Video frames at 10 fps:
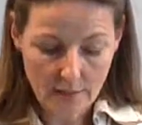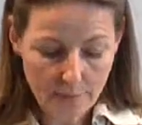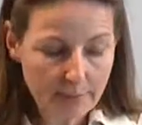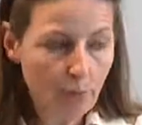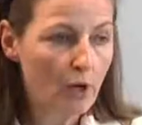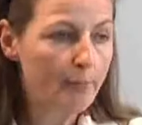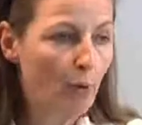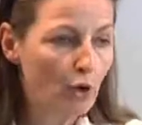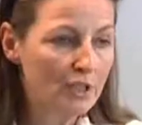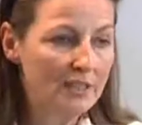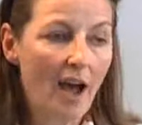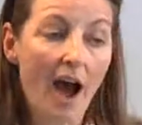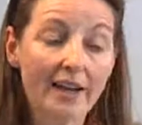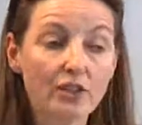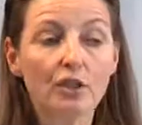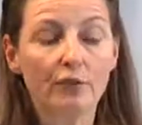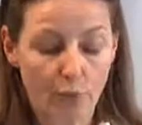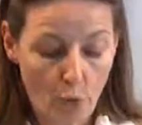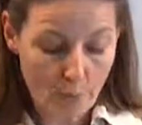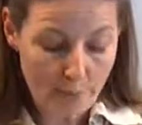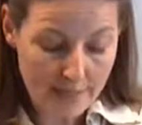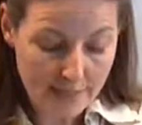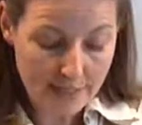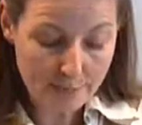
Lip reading: but more important, 104 places